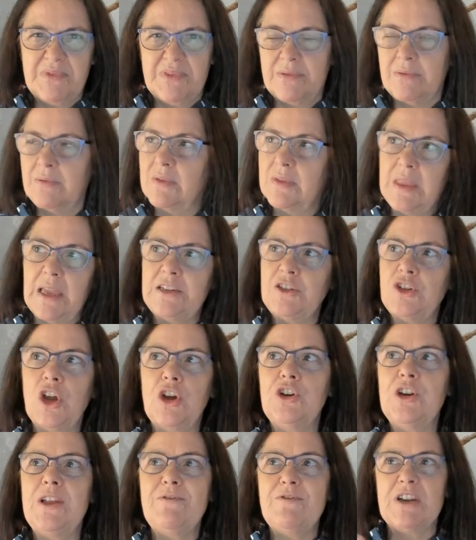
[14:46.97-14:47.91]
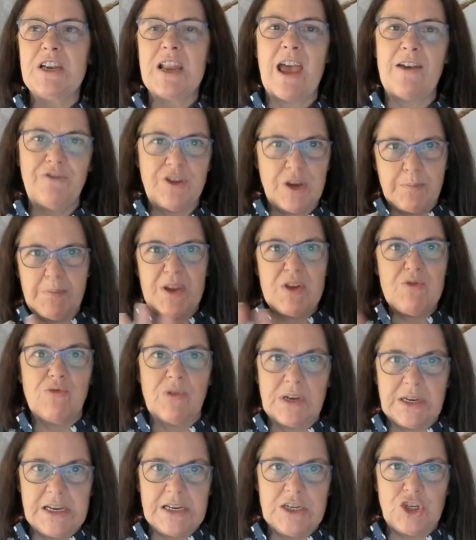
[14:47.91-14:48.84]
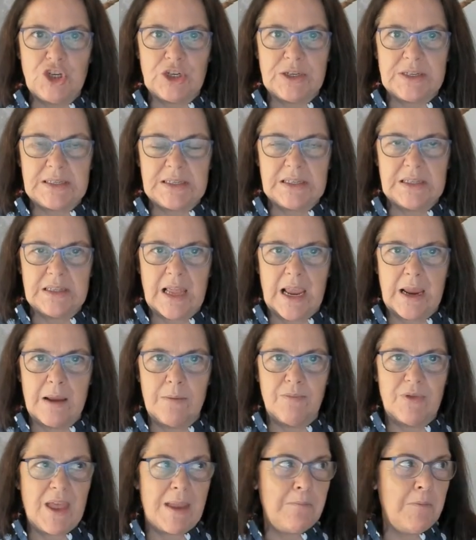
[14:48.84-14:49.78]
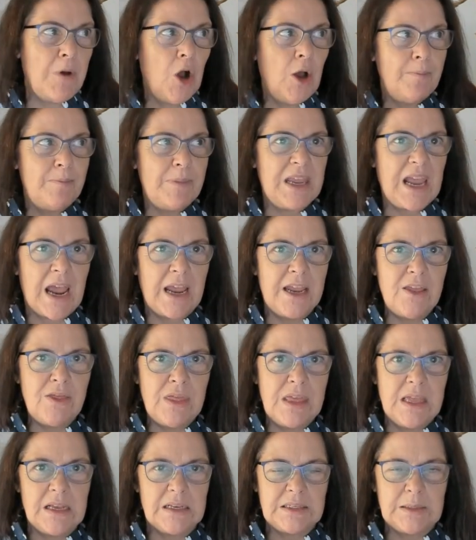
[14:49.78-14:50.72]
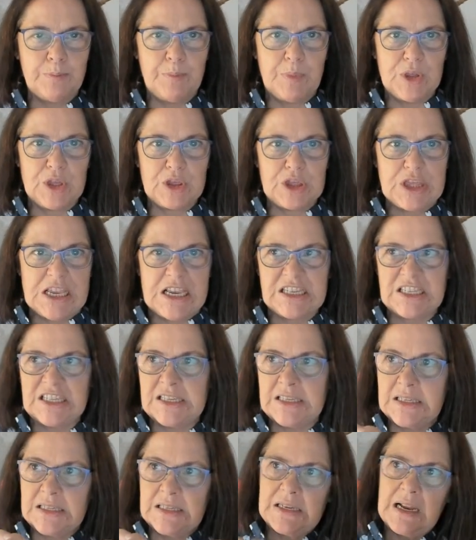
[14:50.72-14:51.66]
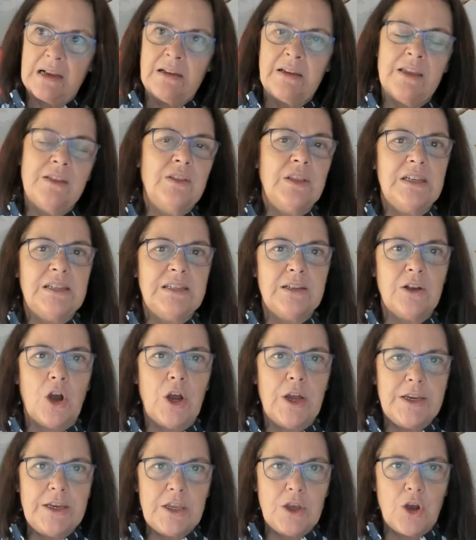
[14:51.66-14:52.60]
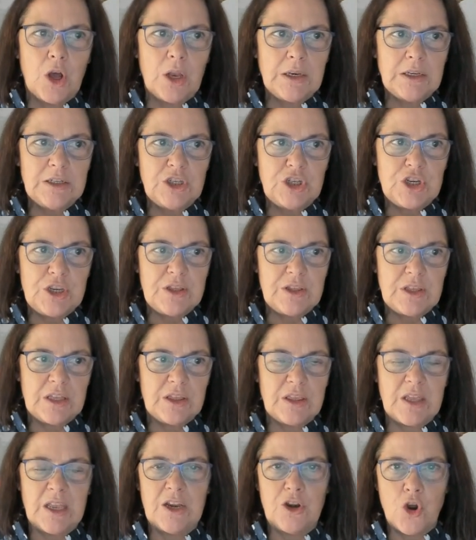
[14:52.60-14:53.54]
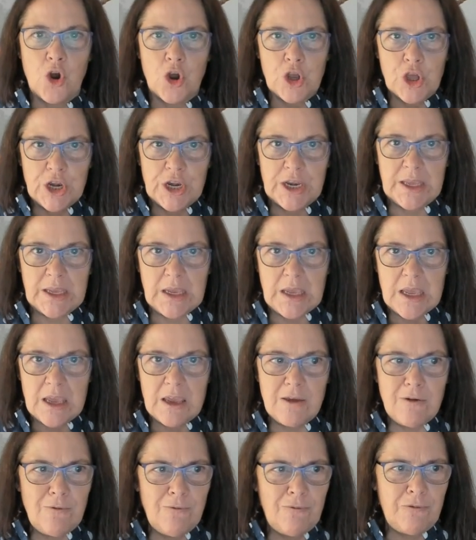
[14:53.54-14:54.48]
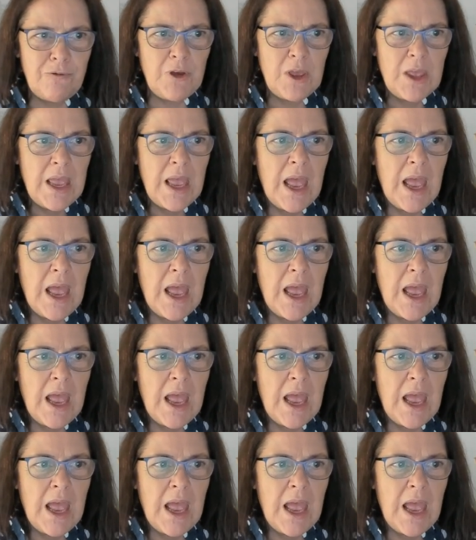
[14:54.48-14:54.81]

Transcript: they don't even have to be religious. They might be atheists, but they're stuck in this ideology that they're not going to give.